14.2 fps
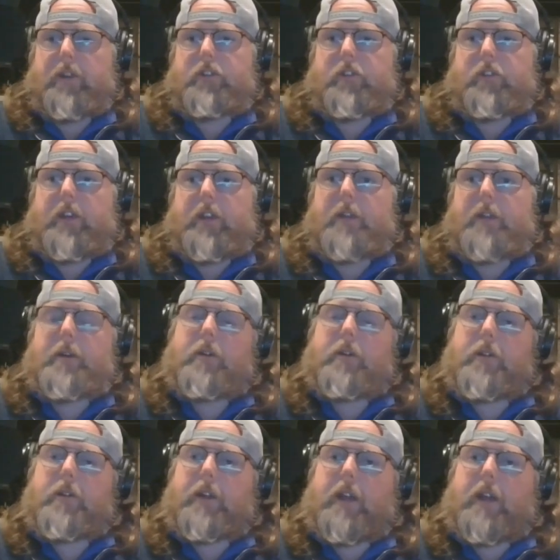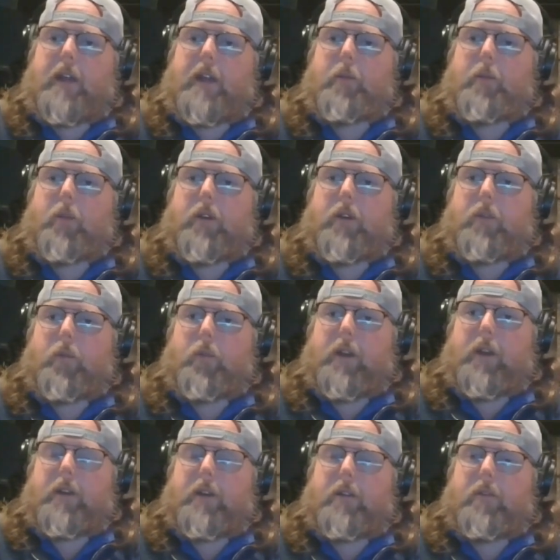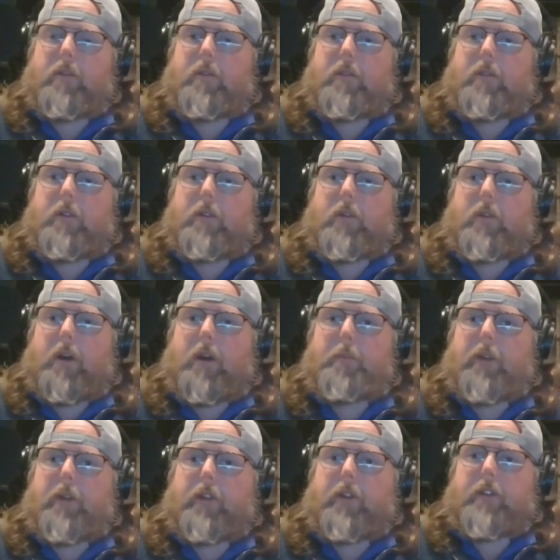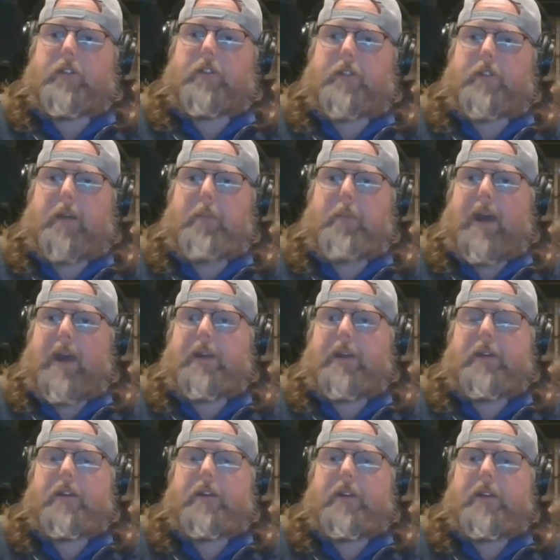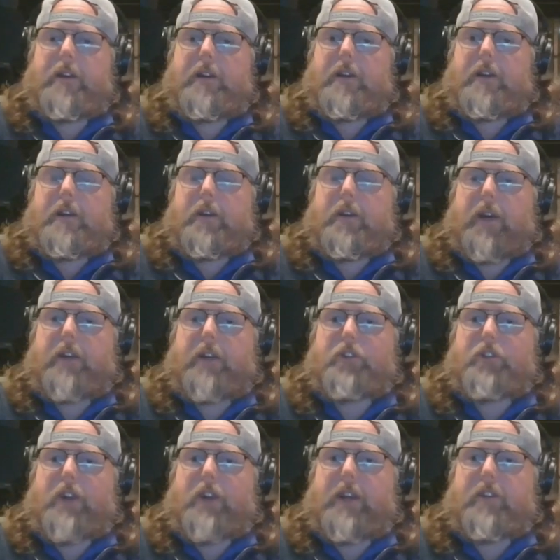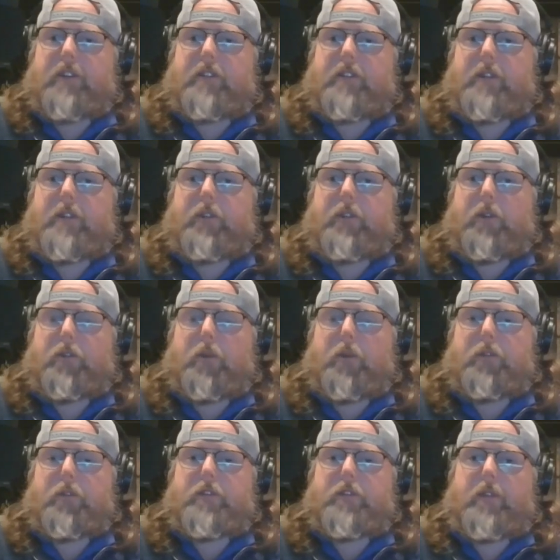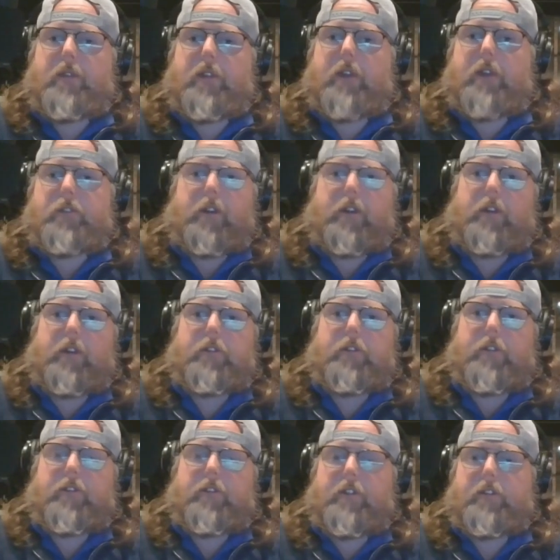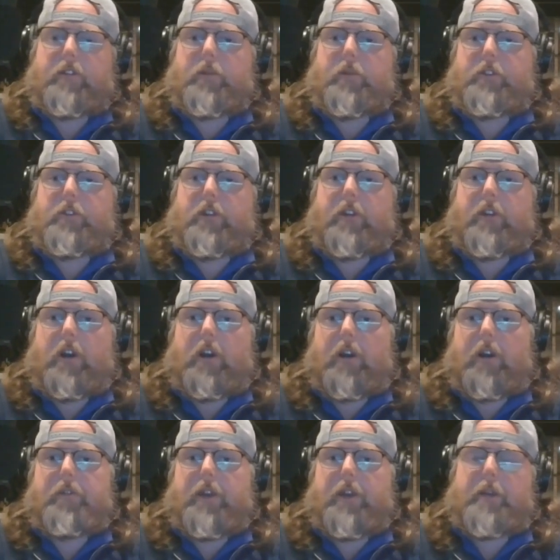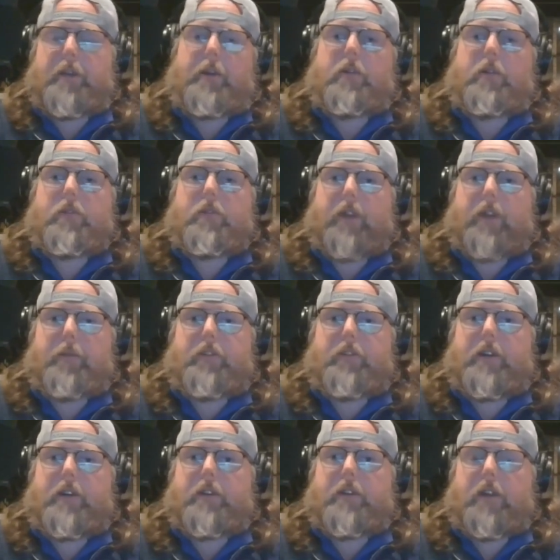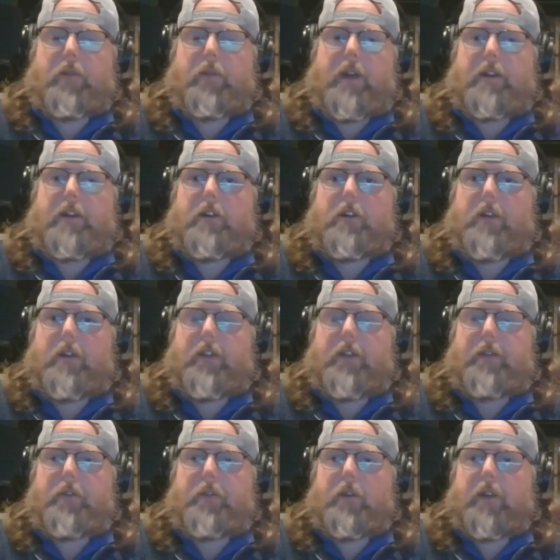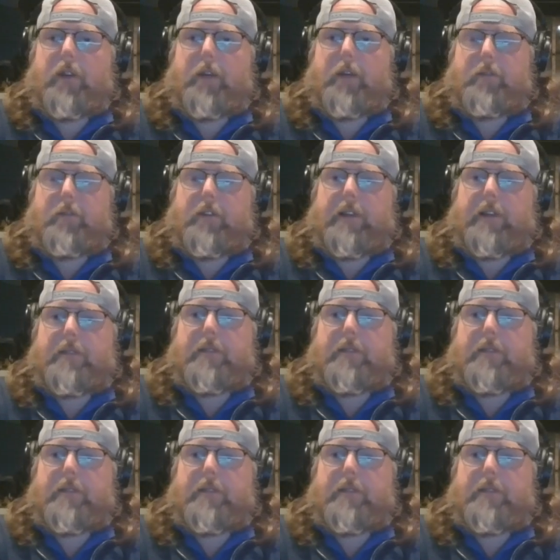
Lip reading: Just get them out of the game when you're up like this. It's not Madden. You're not trying to see if you can throw for 7,000 yards in a season with Jared Goff. Get him out. Let him sit. Get Ragnar off that foot. Let him sit.